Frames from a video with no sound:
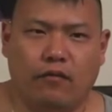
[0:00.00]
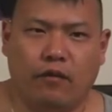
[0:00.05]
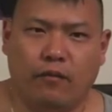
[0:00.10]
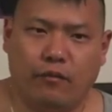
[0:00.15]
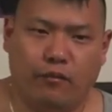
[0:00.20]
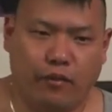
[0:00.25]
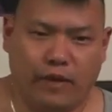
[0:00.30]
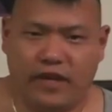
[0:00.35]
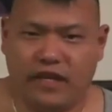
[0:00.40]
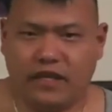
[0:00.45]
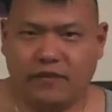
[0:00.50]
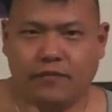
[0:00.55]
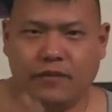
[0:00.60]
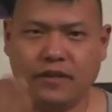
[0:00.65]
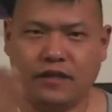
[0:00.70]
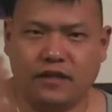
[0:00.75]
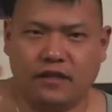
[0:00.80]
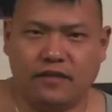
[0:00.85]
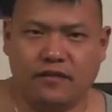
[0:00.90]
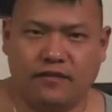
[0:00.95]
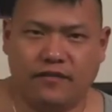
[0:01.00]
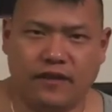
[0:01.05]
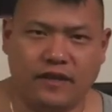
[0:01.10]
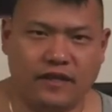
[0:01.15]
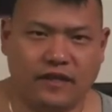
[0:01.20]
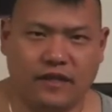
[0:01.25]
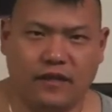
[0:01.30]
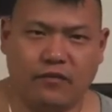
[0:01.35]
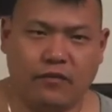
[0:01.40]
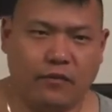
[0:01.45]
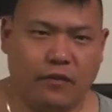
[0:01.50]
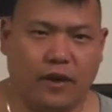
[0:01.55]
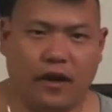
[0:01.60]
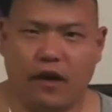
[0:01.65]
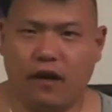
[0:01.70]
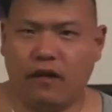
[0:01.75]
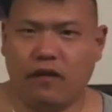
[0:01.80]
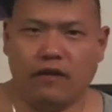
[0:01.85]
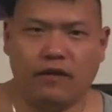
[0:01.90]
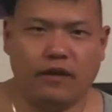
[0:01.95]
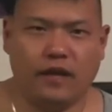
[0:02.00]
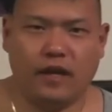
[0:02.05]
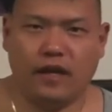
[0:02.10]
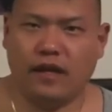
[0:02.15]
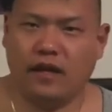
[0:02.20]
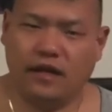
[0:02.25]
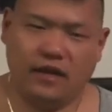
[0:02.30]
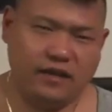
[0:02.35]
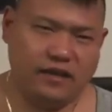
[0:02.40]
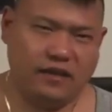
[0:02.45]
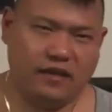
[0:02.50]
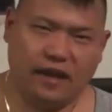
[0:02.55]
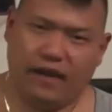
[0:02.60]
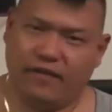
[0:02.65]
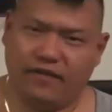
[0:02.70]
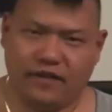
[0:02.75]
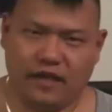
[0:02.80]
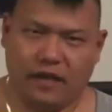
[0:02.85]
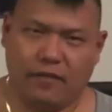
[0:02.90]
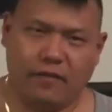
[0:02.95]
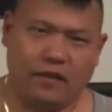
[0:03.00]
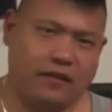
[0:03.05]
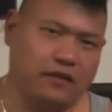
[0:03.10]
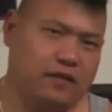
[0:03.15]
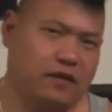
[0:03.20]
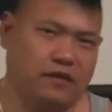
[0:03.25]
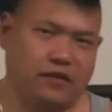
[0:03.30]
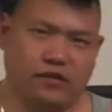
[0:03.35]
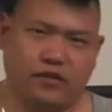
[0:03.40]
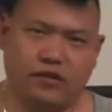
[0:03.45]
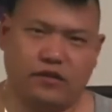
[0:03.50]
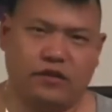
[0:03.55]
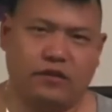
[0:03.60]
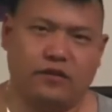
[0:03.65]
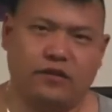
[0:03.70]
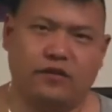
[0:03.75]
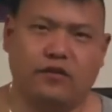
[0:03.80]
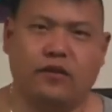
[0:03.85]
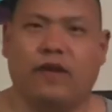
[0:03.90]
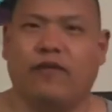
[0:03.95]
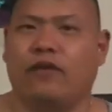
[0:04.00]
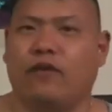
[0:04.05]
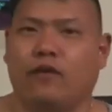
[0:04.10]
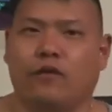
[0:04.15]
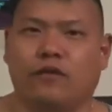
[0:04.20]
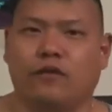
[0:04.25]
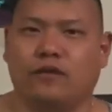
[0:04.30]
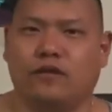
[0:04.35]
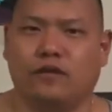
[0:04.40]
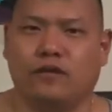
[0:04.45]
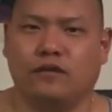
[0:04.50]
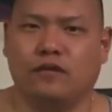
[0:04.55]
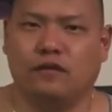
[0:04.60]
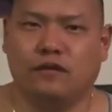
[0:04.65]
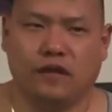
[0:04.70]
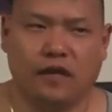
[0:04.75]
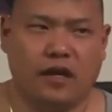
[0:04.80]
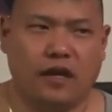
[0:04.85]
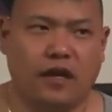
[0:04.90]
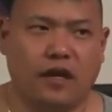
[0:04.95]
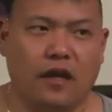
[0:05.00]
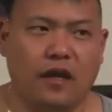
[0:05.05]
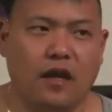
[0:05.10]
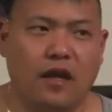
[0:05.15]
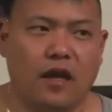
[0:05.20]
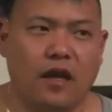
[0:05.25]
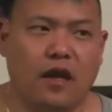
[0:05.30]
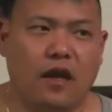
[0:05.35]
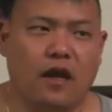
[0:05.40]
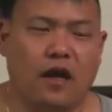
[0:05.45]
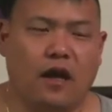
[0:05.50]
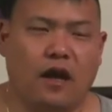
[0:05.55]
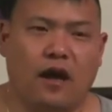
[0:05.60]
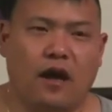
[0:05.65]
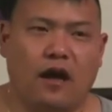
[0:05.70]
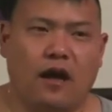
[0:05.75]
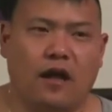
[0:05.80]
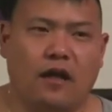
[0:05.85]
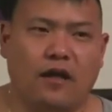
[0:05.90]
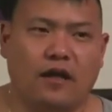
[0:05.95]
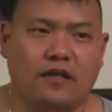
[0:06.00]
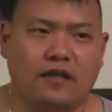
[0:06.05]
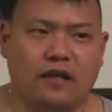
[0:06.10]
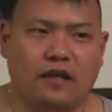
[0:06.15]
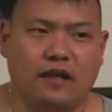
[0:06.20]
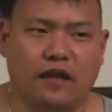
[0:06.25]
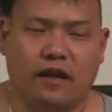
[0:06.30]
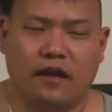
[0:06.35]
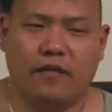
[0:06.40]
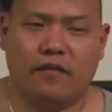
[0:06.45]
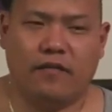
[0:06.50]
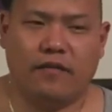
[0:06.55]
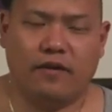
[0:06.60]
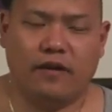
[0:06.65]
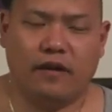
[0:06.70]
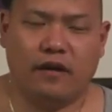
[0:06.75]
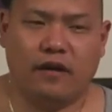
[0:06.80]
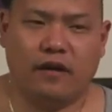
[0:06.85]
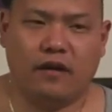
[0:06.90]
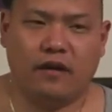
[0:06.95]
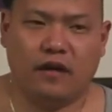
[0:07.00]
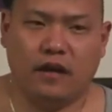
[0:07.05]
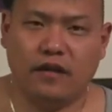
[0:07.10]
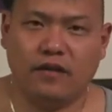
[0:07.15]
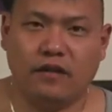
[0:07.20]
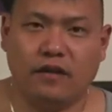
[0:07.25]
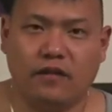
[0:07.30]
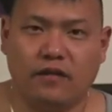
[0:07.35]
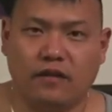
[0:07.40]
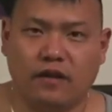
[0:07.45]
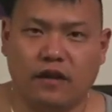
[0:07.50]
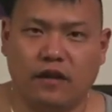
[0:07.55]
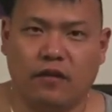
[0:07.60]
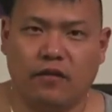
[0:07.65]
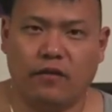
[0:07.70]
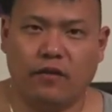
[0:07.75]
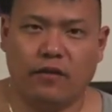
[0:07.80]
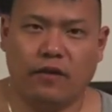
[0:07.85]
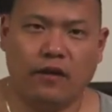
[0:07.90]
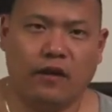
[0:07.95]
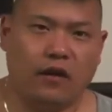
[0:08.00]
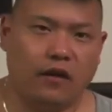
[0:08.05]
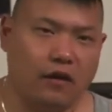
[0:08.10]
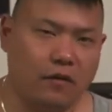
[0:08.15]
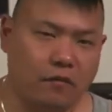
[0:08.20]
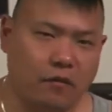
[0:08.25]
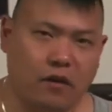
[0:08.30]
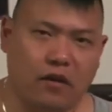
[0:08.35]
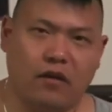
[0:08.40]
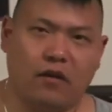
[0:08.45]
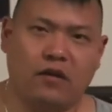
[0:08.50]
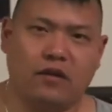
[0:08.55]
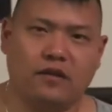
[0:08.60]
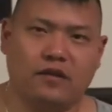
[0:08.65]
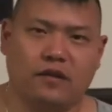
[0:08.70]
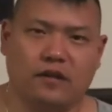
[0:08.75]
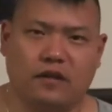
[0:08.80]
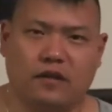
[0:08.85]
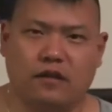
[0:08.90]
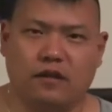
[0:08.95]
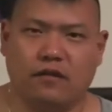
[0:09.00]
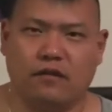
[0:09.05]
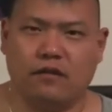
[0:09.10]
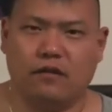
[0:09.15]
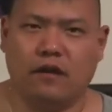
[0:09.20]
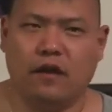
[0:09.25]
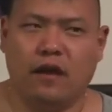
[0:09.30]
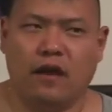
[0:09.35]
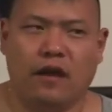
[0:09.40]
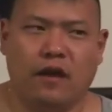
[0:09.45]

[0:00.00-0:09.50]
replacements, fixing, repair, and all that, it's lifetime as long as you still have the holsters, okay? There's a lot of guns out there with RMRs and,